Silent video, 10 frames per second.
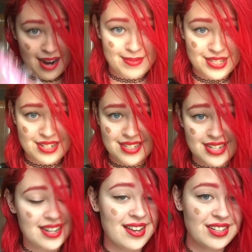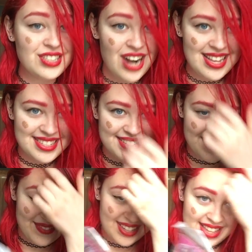but it's to stick on your dress or
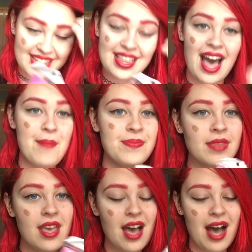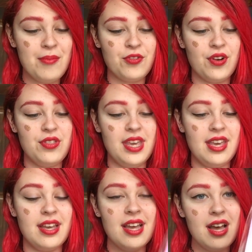something like that um, for
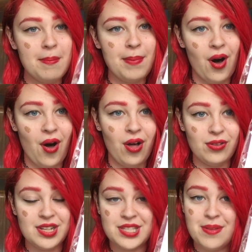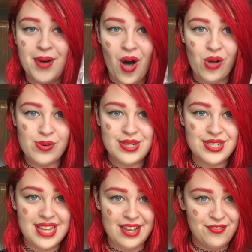the ball, because the ball
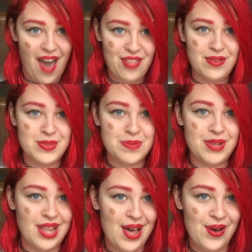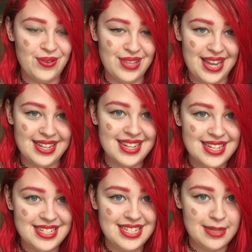was a fathoms below like
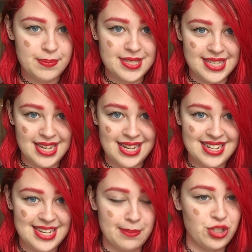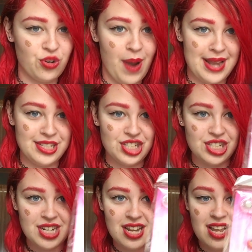deep sea, deep
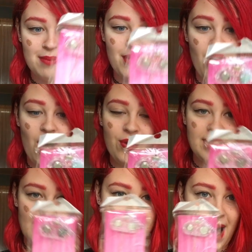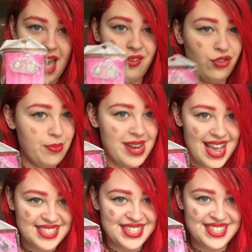trench fall with like
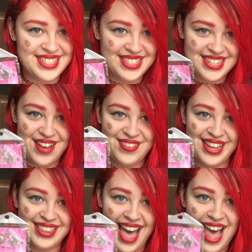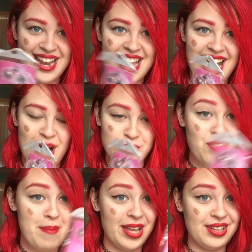bioluminescence and stuff like that. Um,
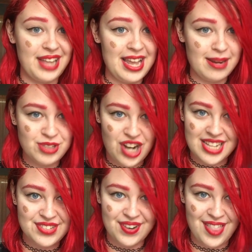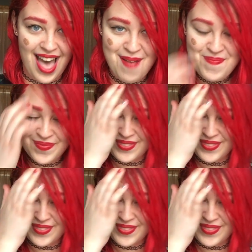so I made a light up dress for that.